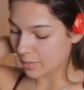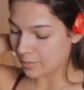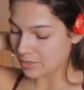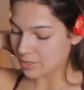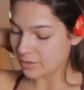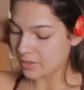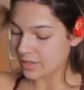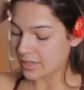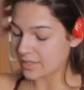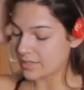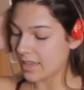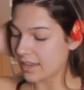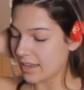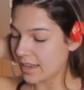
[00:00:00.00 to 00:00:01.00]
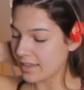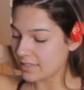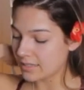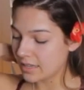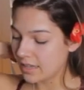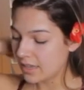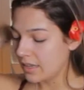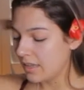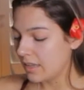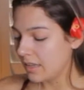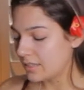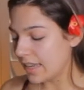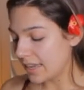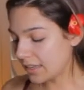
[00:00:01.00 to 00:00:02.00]
opportunities. Yeah, guys,
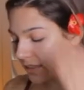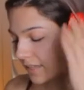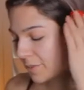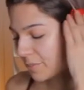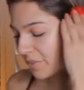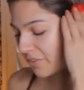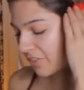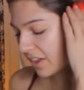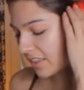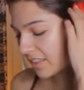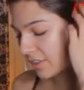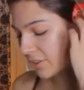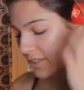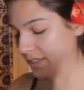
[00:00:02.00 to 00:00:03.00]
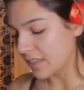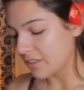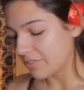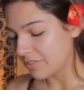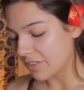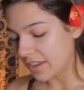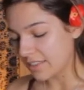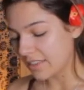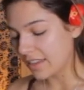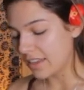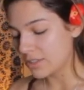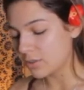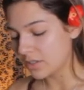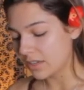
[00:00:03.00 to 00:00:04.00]
take a leap of faith in yourself. I think
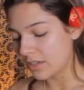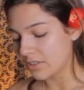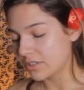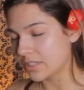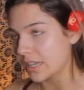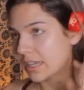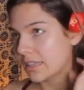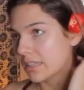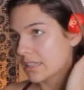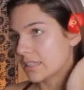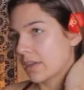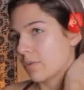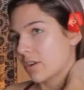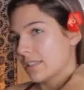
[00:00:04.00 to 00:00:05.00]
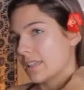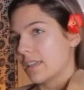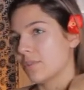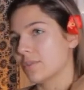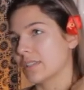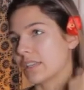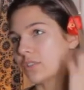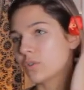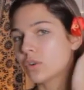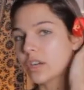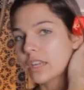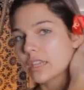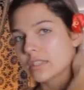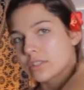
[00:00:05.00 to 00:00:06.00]
I told another sign this. I want to say it was like
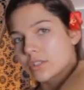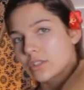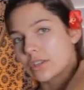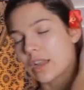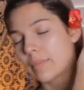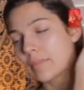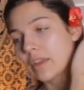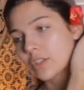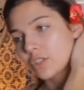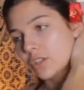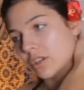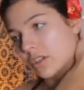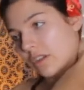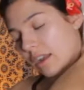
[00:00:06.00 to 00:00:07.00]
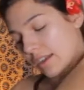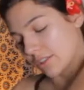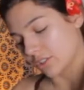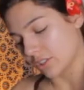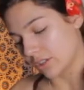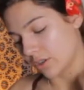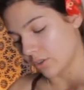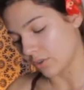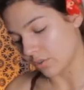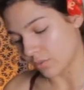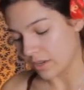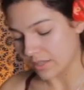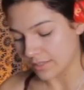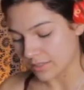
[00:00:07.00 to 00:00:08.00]
Taurus, or I'm not sure actually who it
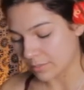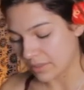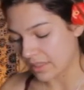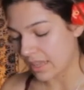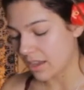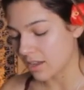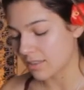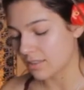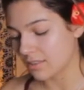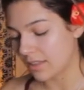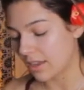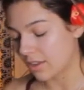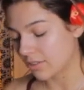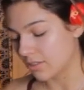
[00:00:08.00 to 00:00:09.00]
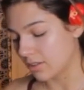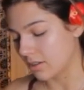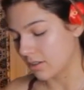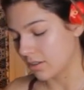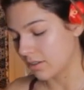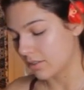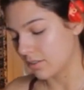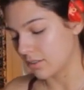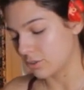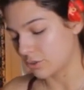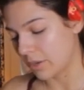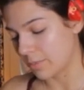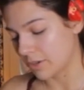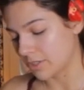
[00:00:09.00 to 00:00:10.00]
was, but they got the
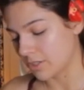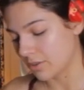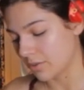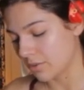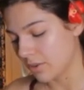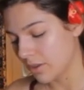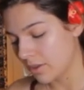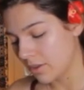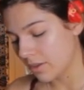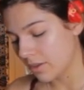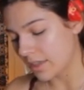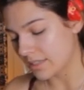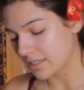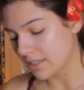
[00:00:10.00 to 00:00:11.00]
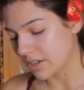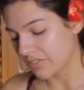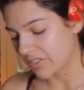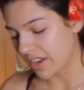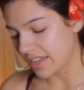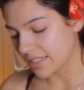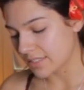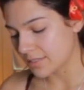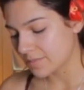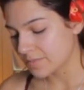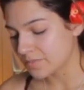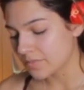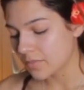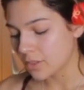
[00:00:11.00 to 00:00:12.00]
Dreamer too as their advice.
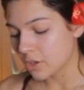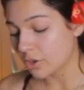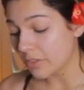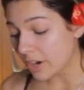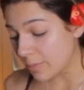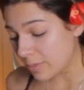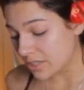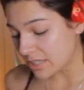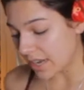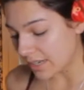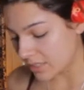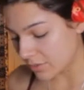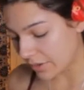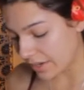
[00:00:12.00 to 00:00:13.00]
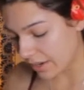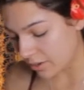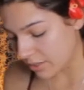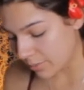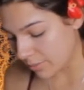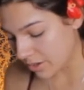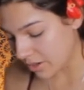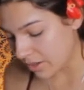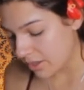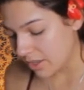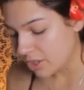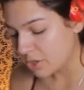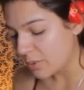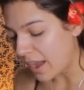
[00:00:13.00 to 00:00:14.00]
You're very protected right now, Libra.
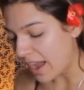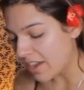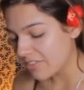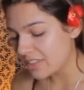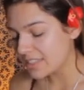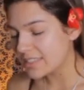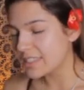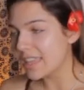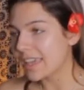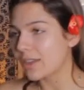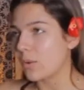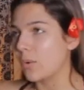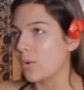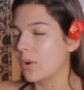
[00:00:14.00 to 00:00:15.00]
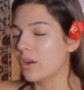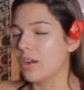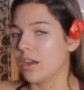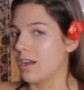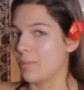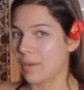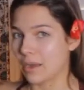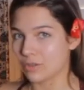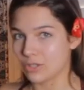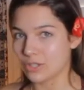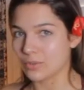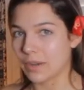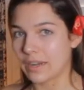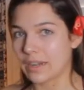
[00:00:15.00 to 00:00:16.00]
You have this, like, aura about
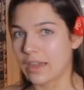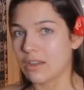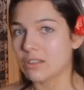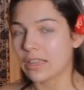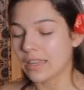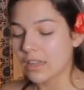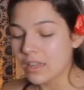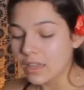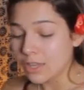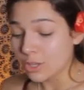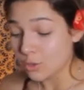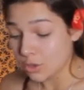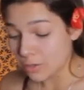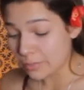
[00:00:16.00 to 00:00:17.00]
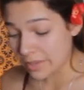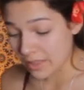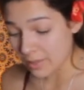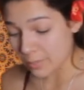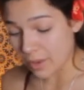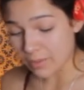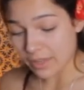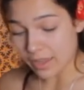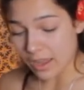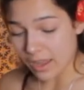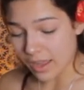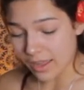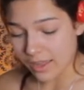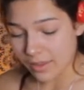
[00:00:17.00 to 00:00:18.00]
you right now. Like, you could be in the public
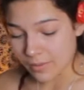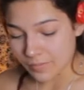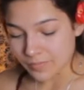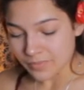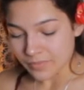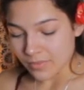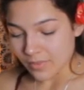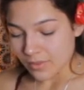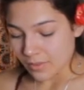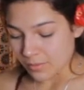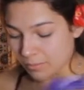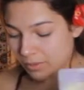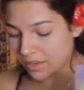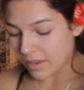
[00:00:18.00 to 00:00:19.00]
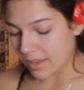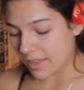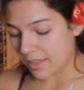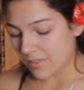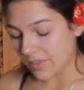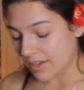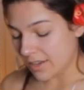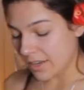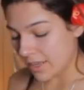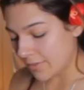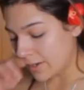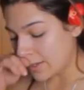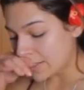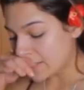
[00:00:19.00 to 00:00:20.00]
eye, but even
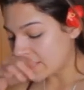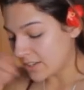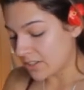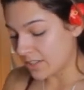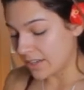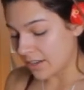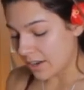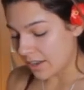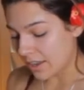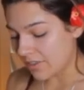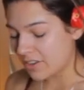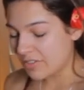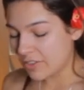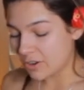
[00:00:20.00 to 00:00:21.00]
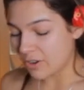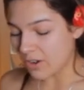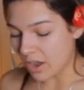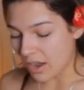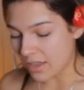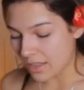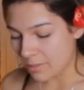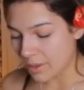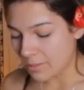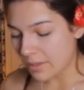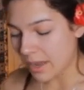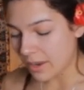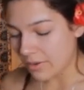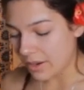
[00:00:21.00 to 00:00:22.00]
if you're not in the
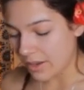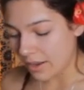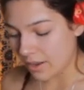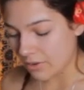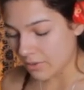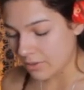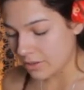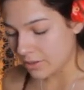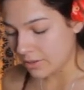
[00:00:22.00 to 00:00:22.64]
public eye right now,